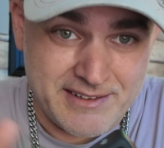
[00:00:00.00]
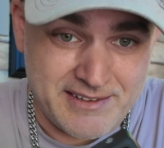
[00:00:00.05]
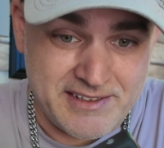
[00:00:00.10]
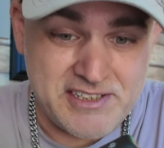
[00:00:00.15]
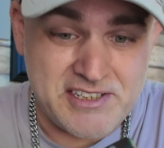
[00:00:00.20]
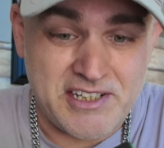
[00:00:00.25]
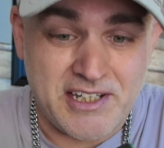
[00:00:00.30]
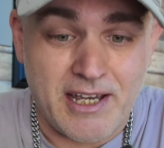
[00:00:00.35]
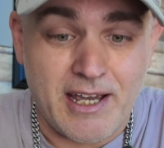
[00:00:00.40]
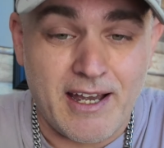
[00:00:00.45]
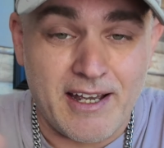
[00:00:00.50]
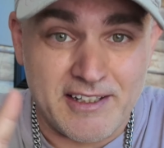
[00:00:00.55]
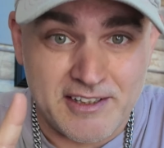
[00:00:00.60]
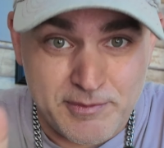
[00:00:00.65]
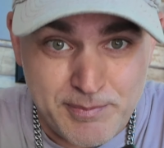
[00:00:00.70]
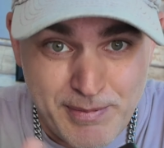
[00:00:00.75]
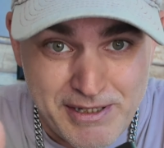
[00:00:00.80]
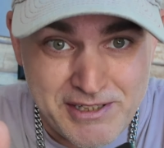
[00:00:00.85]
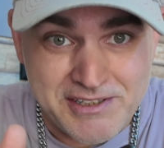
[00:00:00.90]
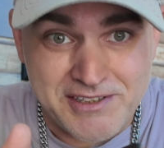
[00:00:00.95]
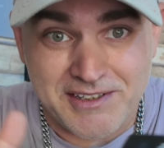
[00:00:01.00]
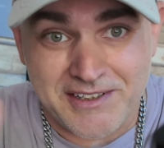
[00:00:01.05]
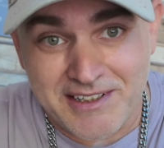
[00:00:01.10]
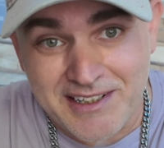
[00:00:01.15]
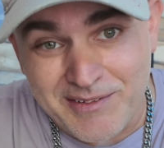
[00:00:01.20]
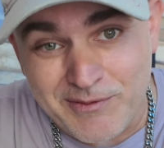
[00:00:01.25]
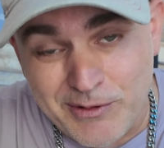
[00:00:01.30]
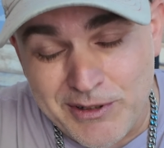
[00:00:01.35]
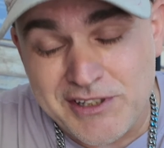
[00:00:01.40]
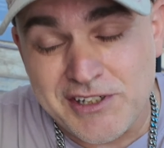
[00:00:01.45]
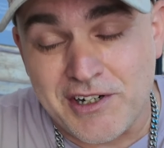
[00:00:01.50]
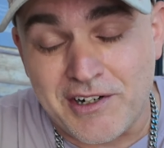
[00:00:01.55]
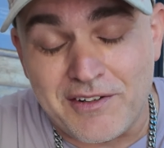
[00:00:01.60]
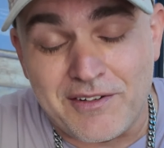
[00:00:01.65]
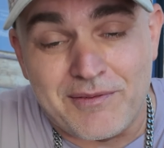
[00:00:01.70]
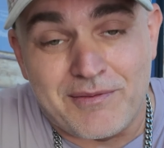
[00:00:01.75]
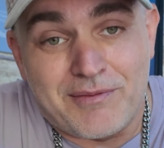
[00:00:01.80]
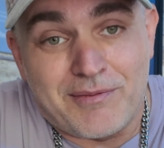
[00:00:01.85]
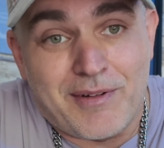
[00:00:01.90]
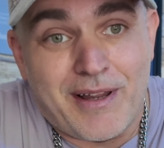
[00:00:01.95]
DJI especially, which are
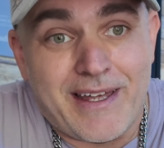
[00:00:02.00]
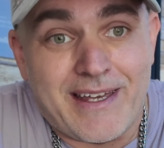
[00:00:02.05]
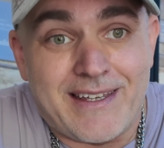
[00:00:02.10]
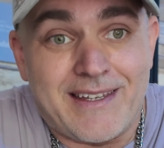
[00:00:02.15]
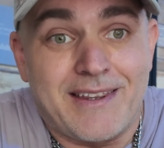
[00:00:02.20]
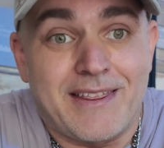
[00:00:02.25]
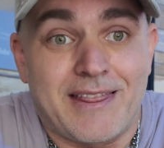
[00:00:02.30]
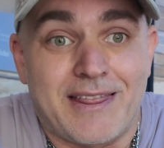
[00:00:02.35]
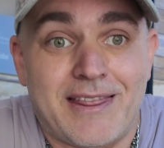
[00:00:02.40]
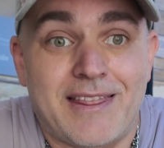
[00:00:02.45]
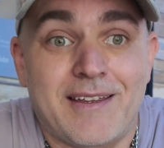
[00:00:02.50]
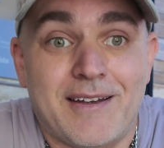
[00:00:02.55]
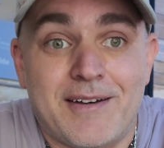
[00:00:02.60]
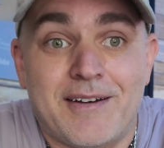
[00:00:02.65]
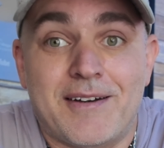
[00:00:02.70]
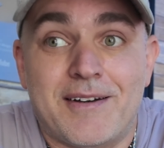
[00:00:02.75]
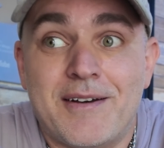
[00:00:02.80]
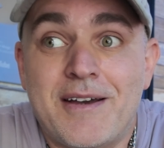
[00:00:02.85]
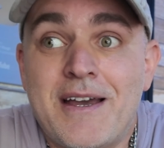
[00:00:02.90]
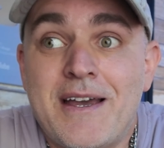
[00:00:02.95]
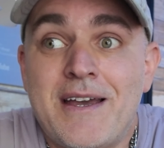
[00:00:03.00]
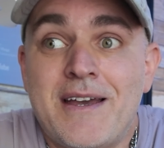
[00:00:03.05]
like the